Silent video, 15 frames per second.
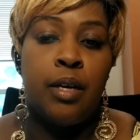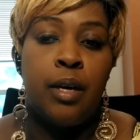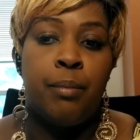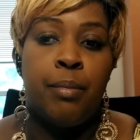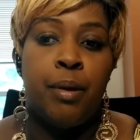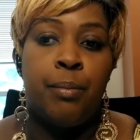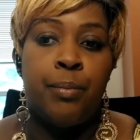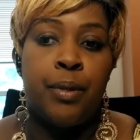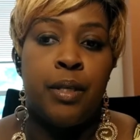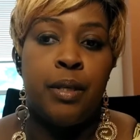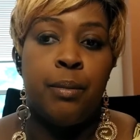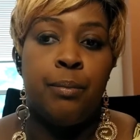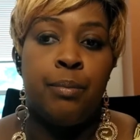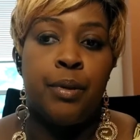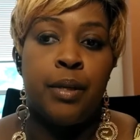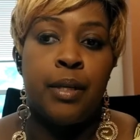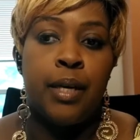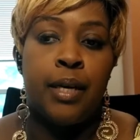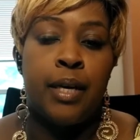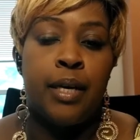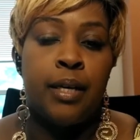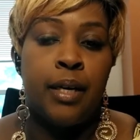App a bit, but I
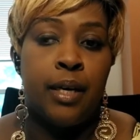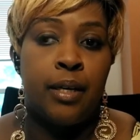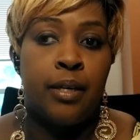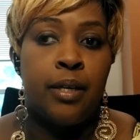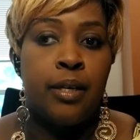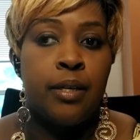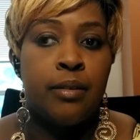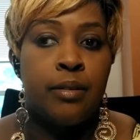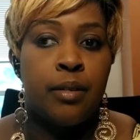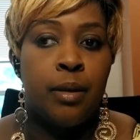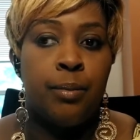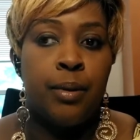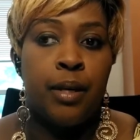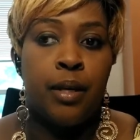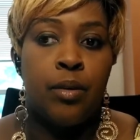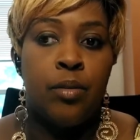kind of got a heads up like,